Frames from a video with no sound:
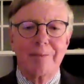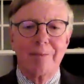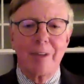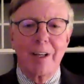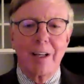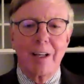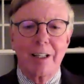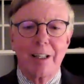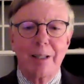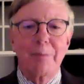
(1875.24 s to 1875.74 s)

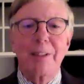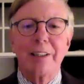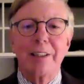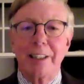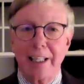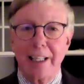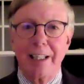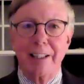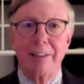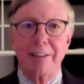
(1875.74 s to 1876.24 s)
coming
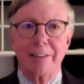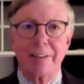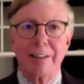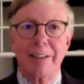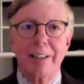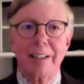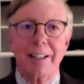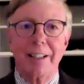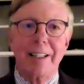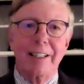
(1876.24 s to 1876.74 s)
together
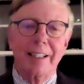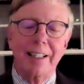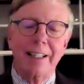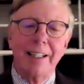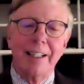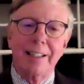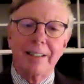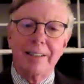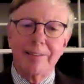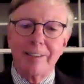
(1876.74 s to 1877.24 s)
and
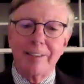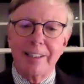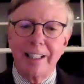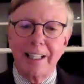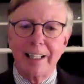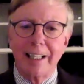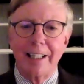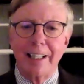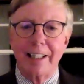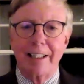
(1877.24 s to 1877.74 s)
kind of a
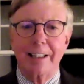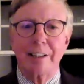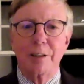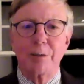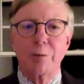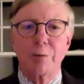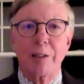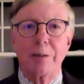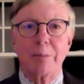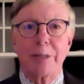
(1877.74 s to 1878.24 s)
night like this
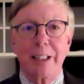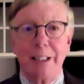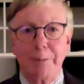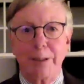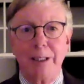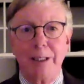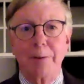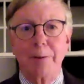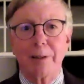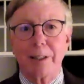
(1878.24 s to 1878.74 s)
where many
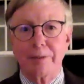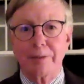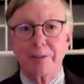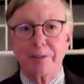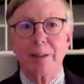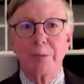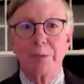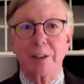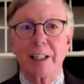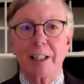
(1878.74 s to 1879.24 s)
people have
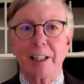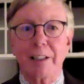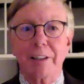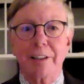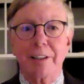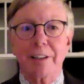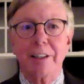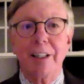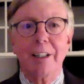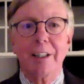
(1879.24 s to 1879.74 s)
come
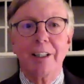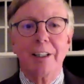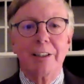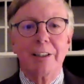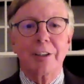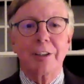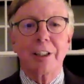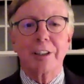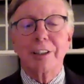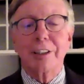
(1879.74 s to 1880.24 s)
together
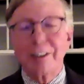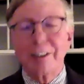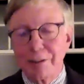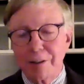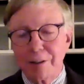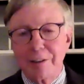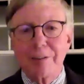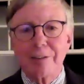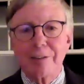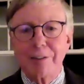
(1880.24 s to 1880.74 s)
just sort
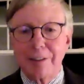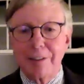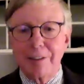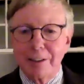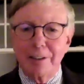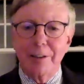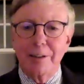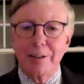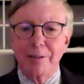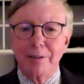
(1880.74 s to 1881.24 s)
of
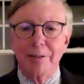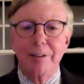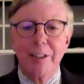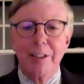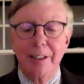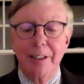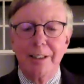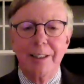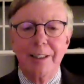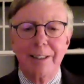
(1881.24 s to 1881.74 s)
to,
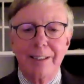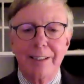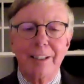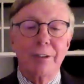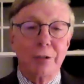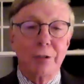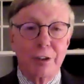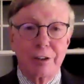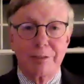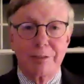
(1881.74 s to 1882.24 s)

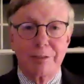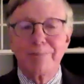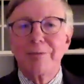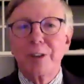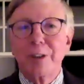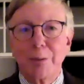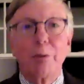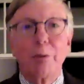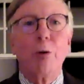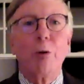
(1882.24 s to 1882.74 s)

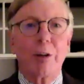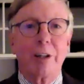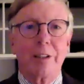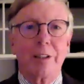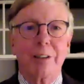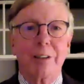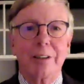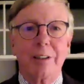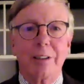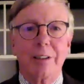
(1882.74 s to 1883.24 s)
support
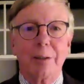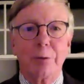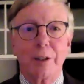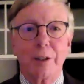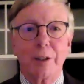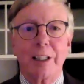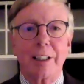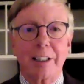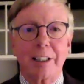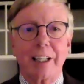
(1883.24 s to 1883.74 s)
Community
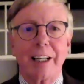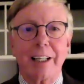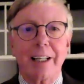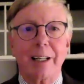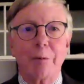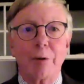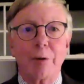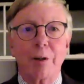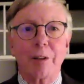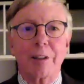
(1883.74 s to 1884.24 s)
Healthcare
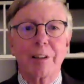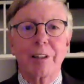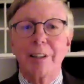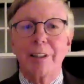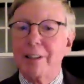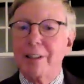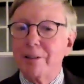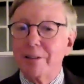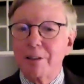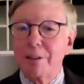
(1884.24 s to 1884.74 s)
Network,
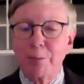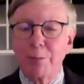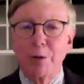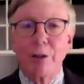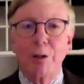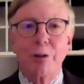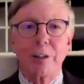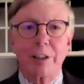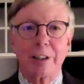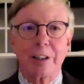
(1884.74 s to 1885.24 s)
a small
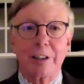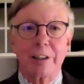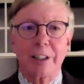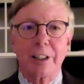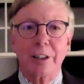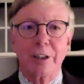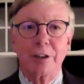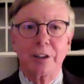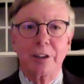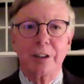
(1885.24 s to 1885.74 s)

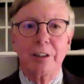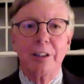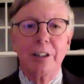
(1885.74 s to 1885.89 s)
organization,